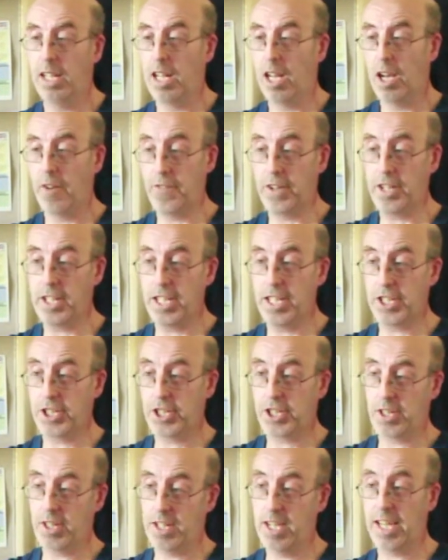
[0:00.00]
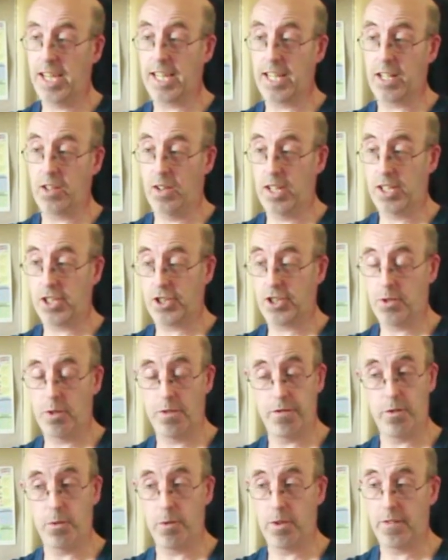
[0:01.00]
a vintage eagle eyes to a
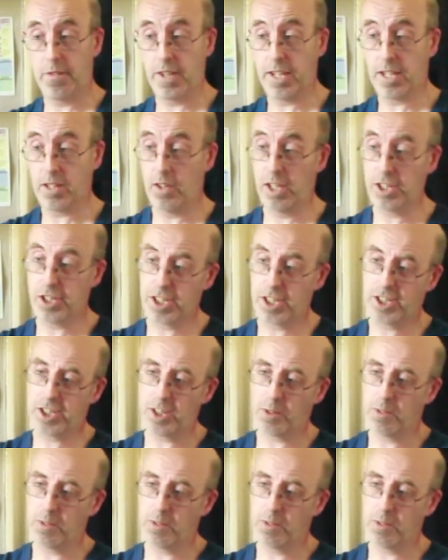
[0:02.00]
40th eagle eyes, you can tell